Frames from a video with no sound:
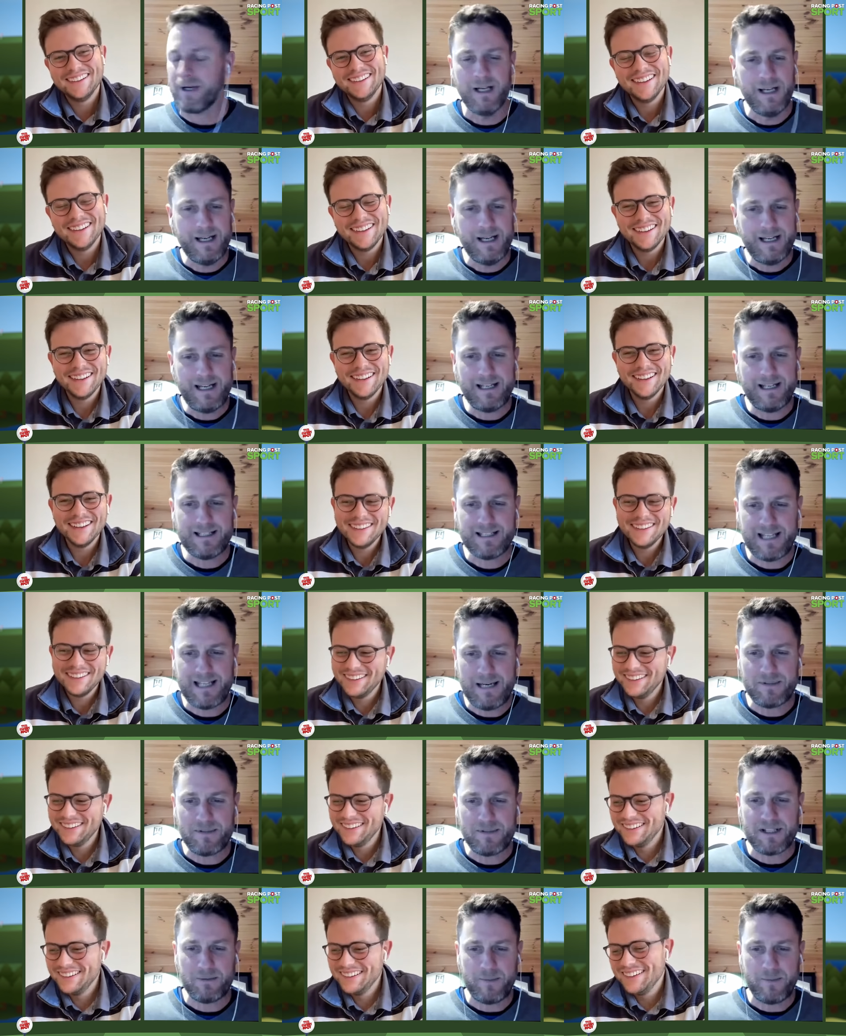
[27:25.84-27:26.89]
Speaker 1: But it
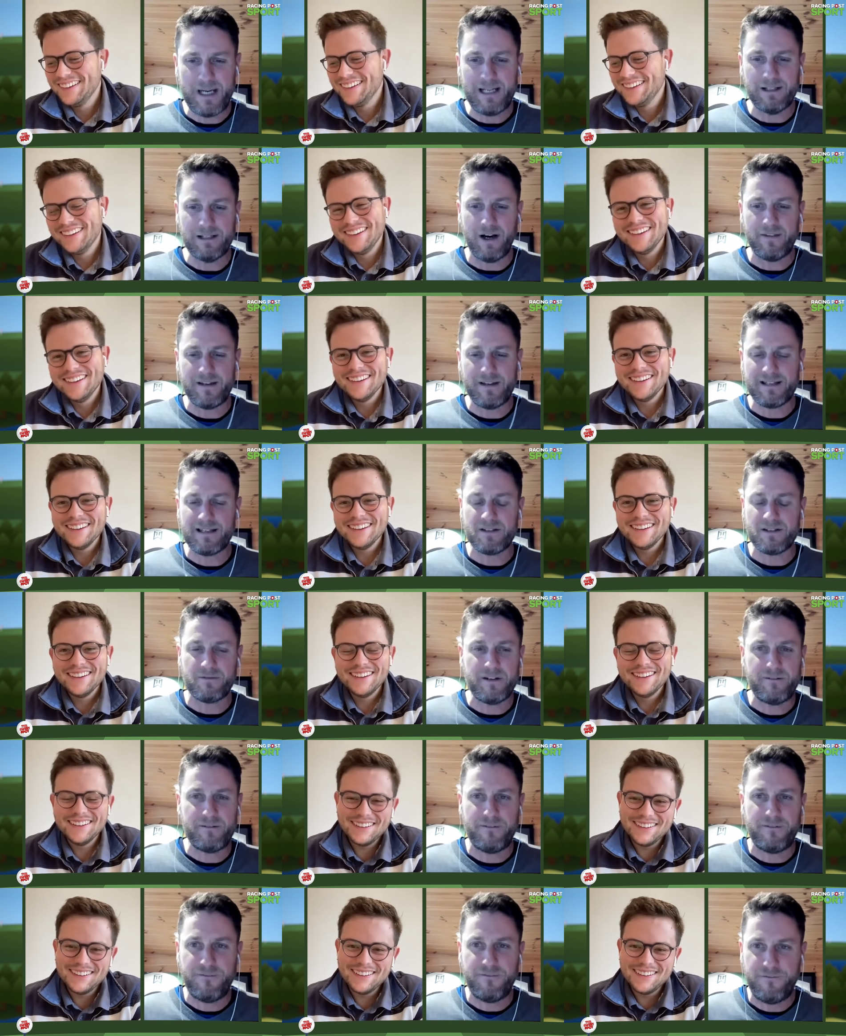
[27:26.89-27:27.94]
seems to me like this is a
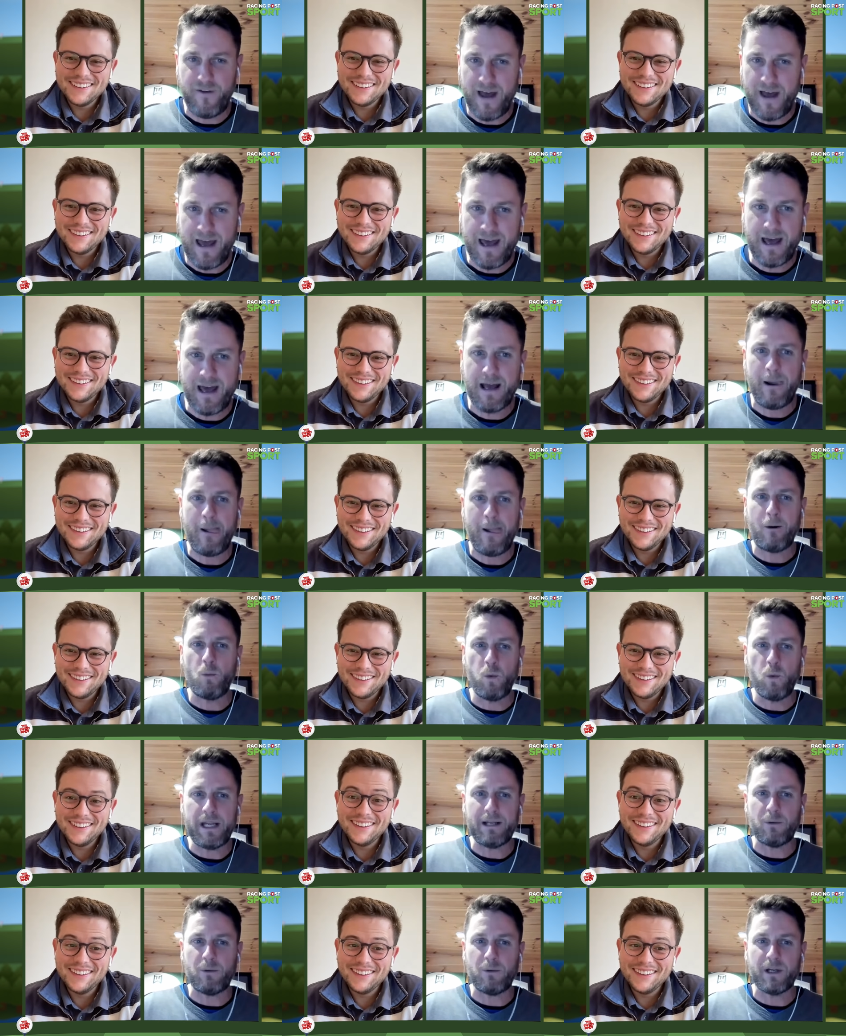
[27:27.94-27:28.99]
very fair
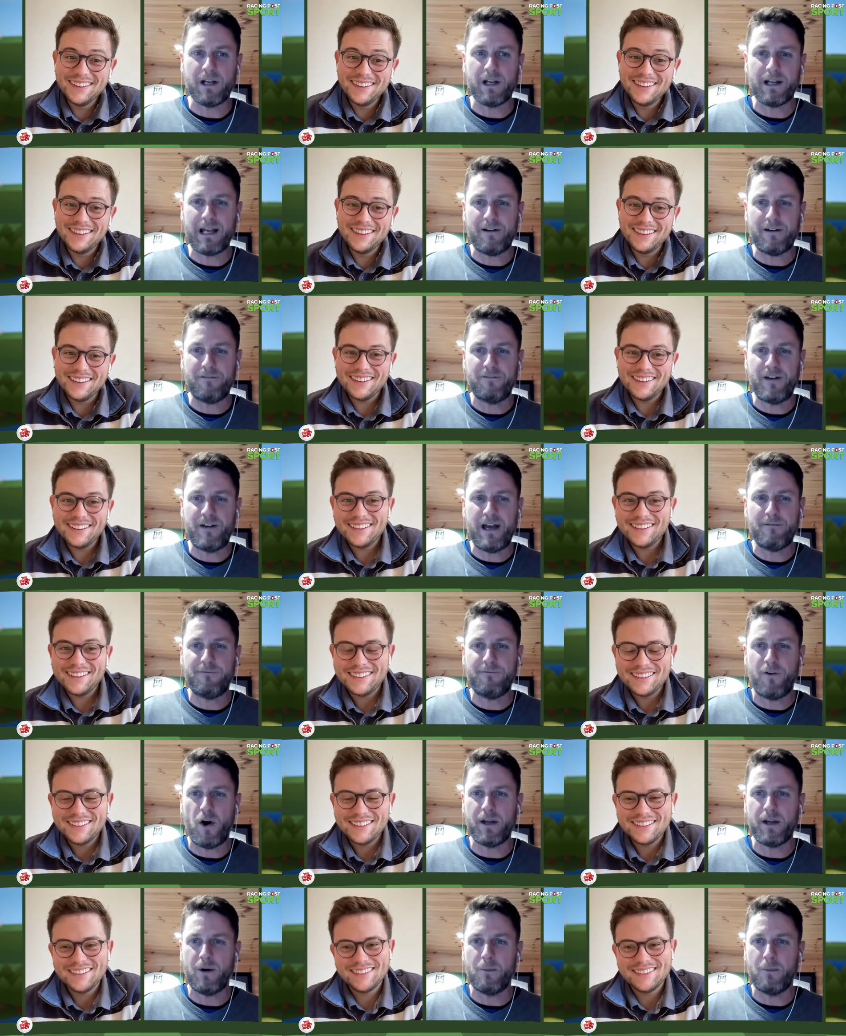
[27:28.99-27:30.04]
week. We're going to get a fair
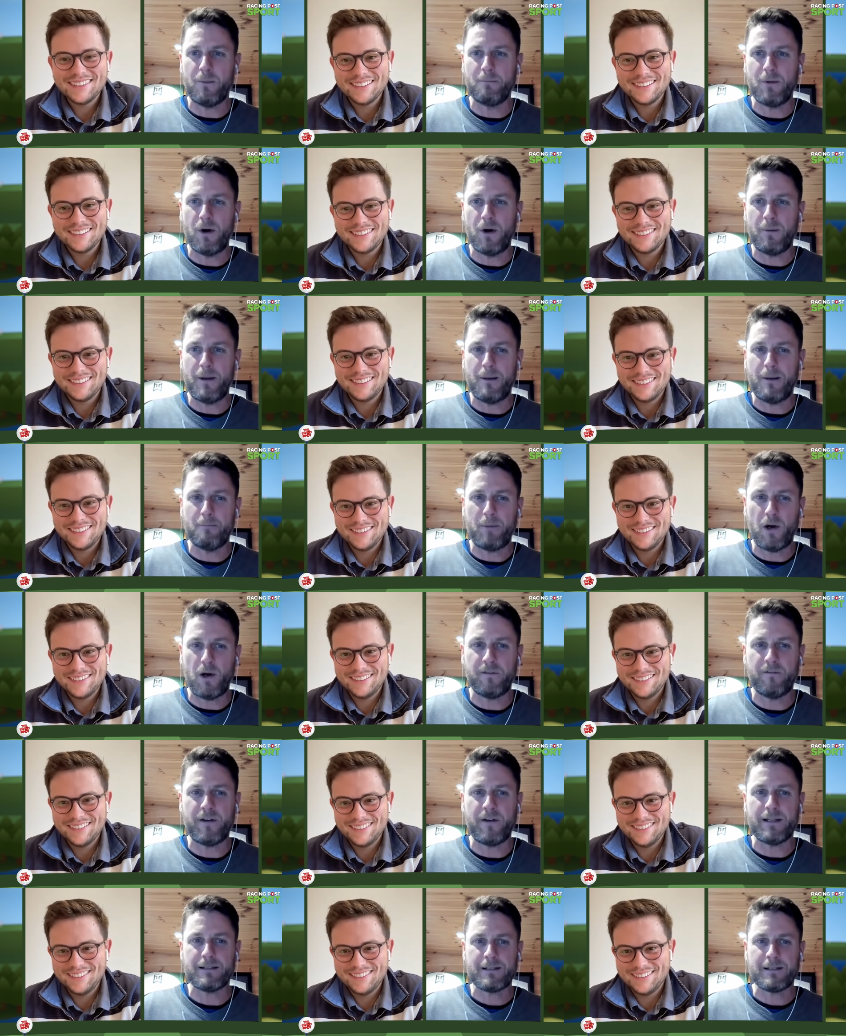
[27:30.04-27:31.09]
fight on in both
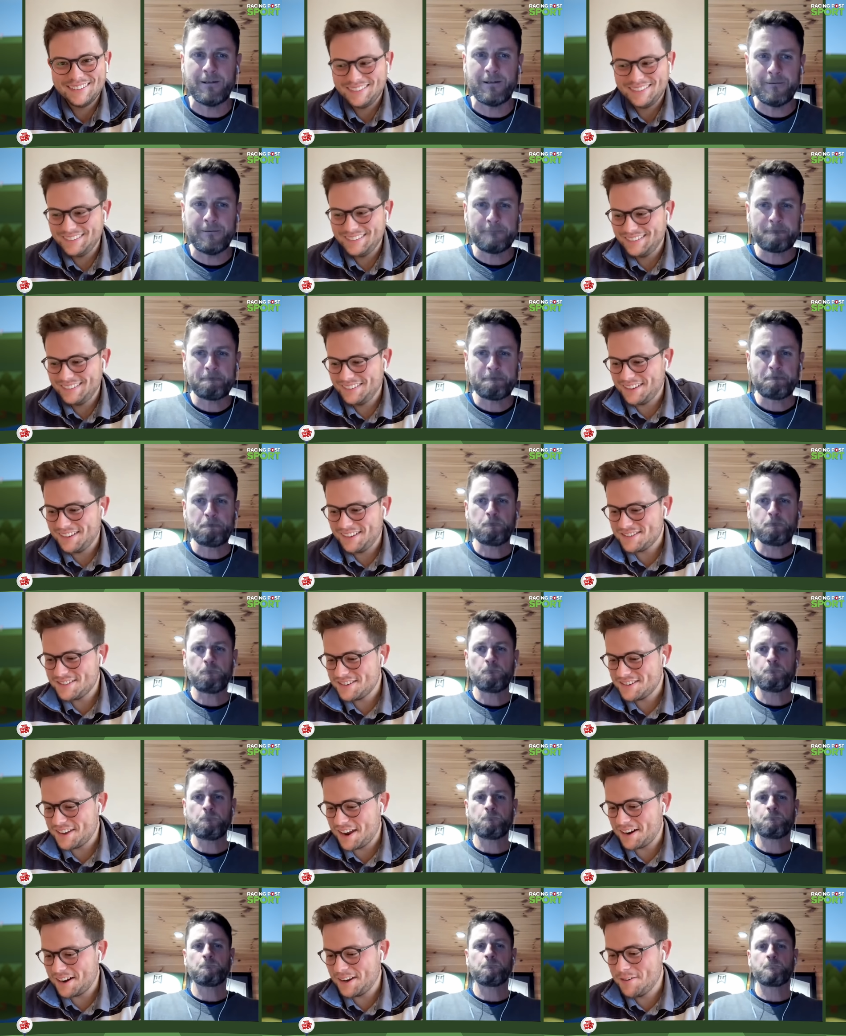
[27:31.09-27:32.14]
events.
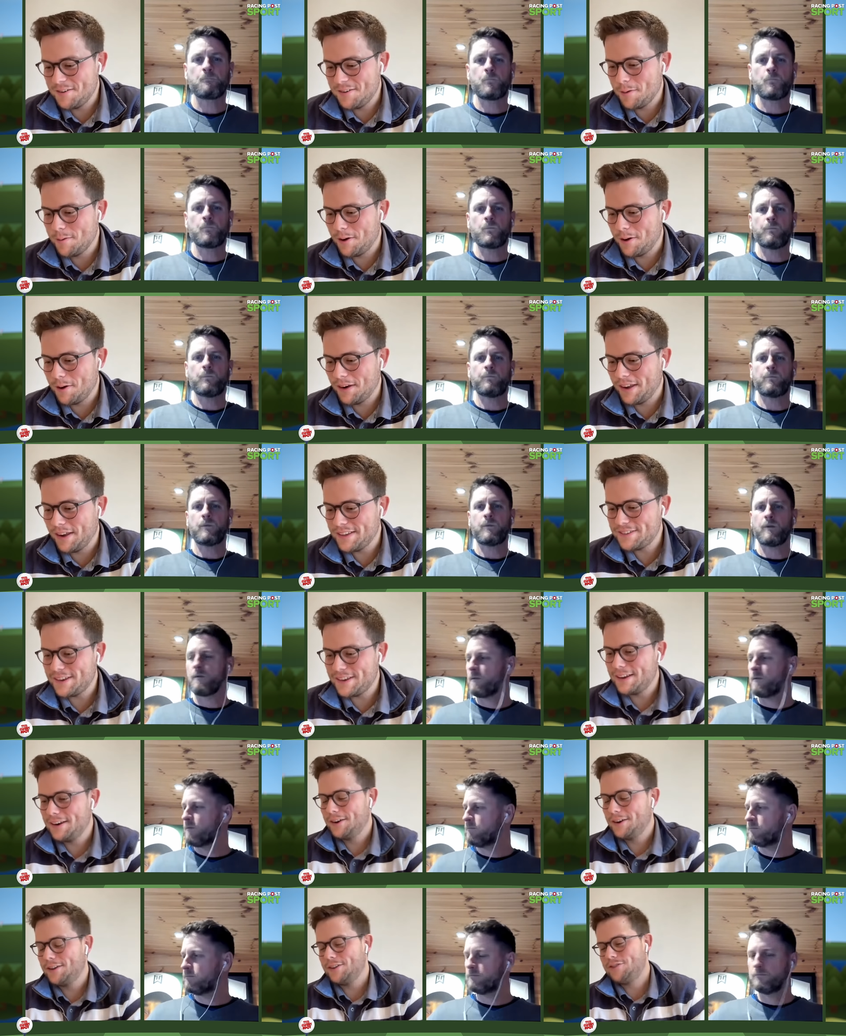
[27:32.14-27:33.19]
Speaker 2: That's exactly what we want. Let's
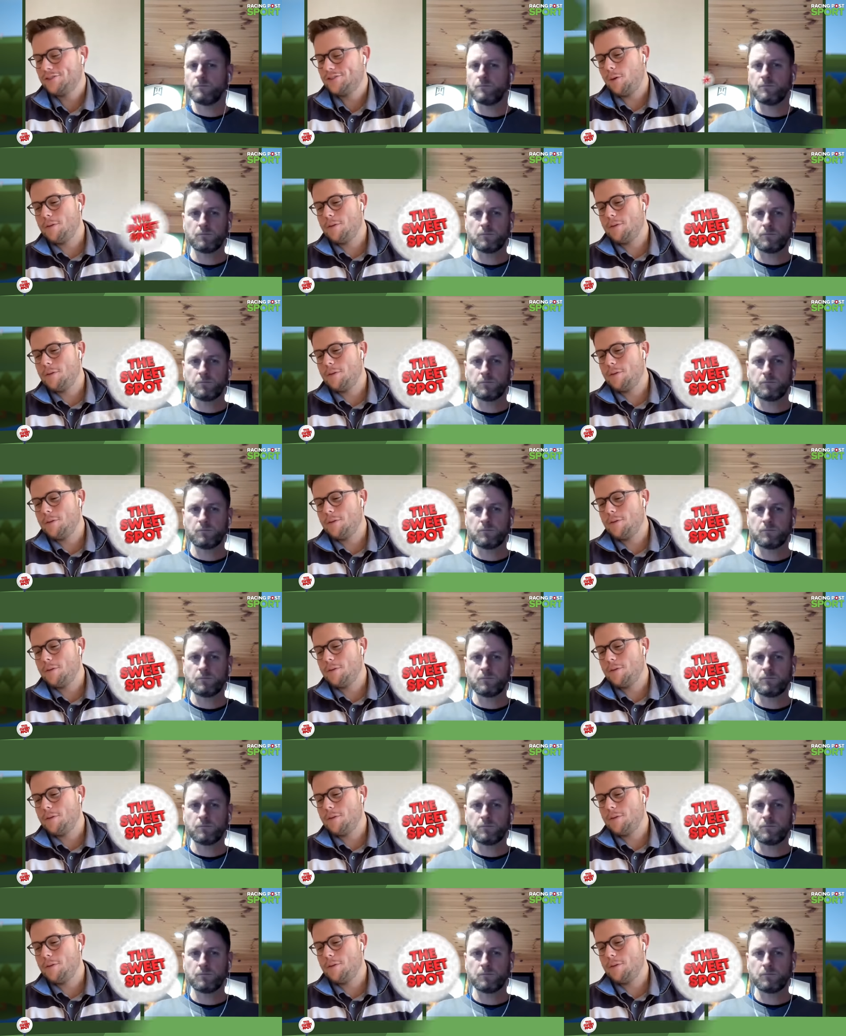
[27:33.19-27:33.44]
take a look